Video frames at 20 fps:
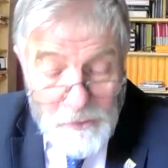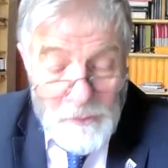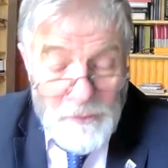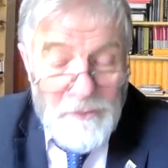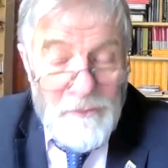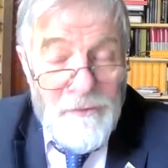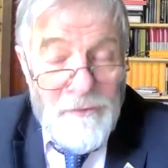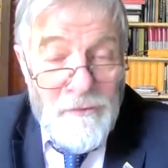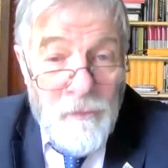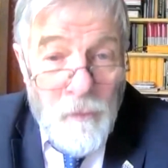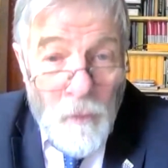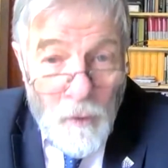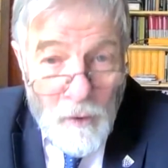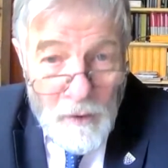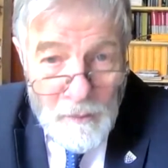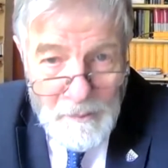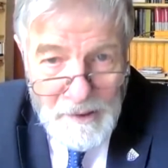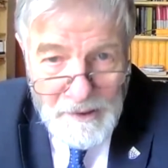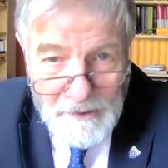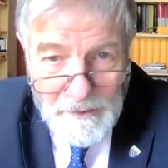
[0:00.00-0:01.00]
to the
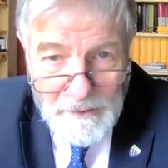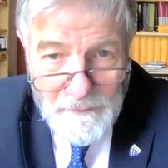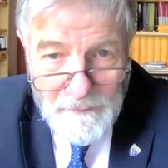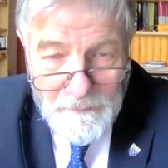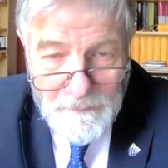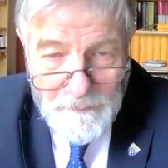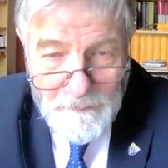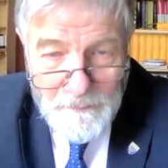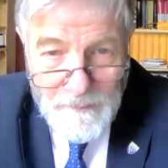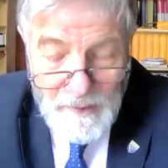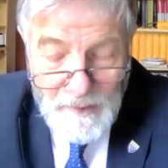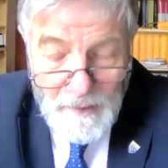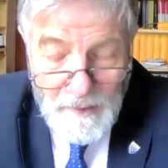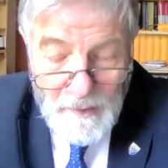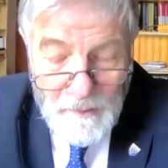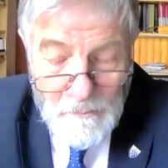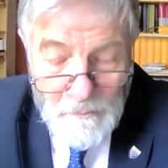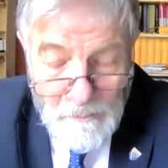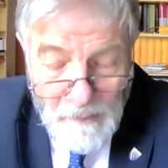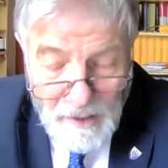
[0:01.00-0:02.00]
former
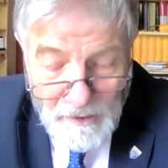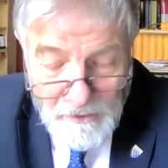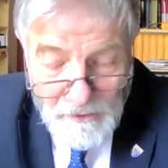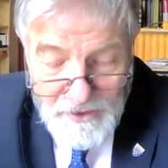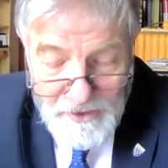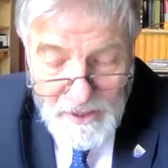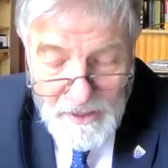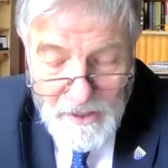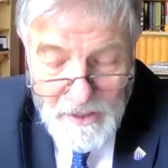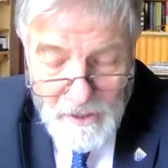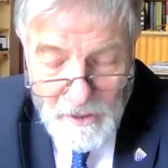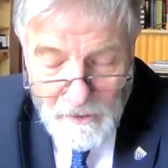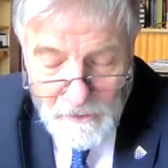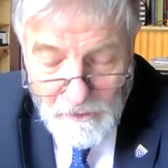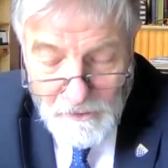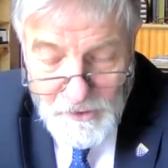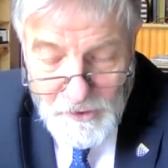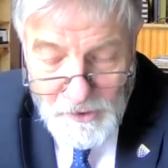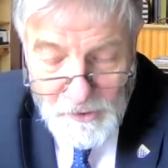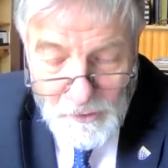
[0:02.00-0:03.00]

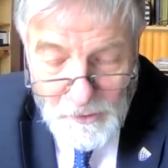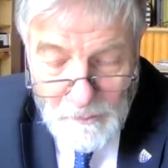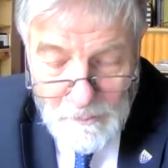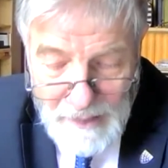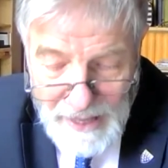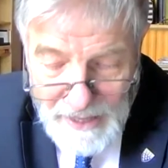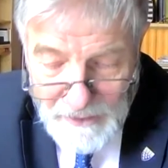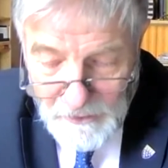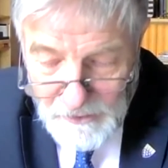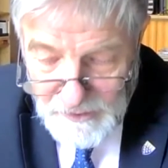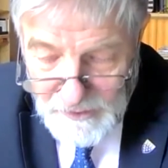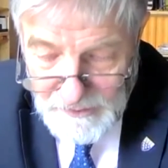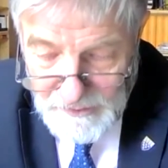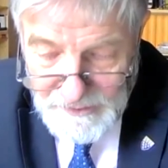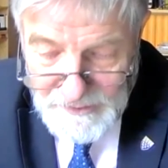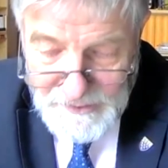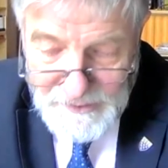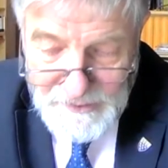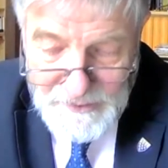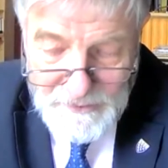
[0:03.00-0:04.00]
multicultural
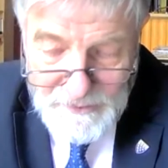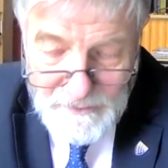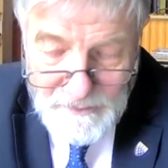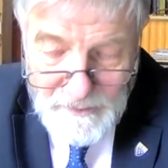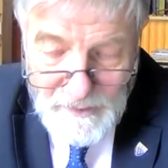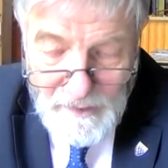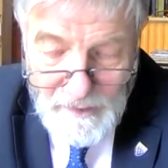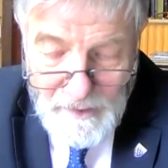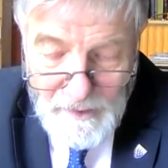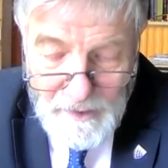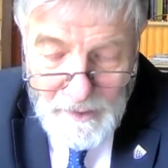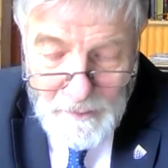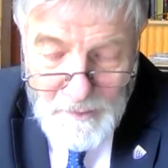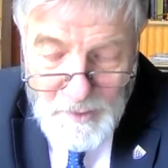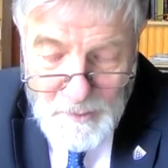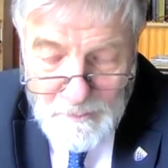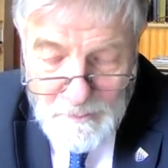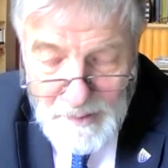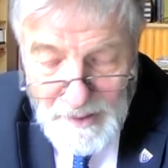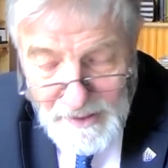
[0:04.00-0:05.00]
Balkans,
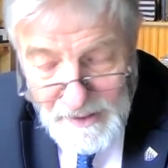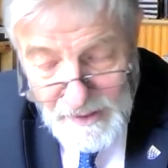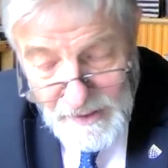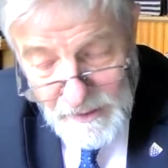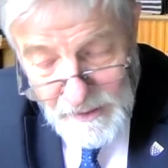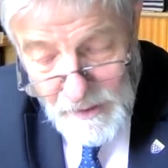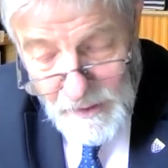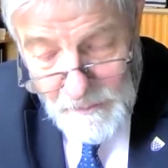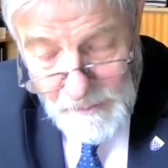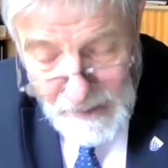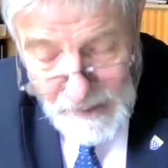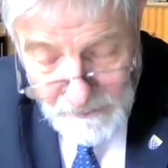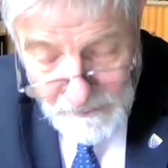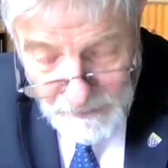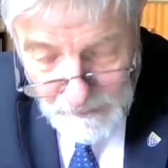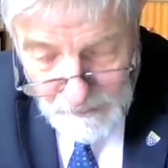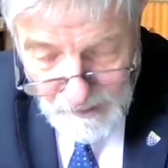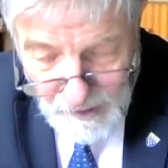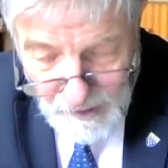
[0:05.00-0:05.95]
speaking about the